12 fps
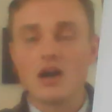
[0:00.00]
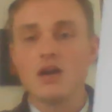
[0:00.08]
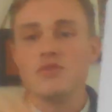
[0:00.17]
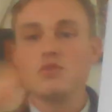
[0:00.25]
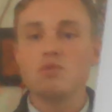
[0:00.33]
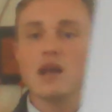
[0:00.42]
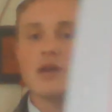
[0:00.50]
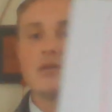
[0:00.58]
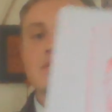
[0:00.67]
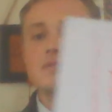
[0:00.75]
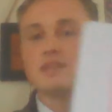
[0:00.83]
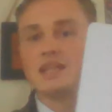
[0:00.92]
of
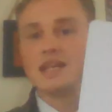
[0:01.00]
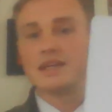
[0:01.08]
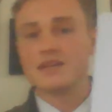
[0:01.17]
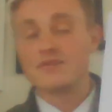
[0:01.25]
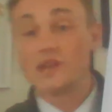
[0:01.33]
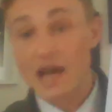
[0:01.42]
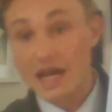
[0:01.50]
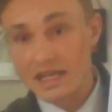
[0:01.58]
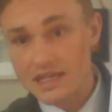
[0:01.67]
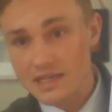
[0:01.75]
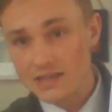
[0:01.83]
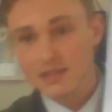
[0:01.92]
around negative
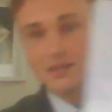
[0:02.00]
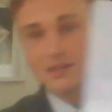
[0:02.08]
90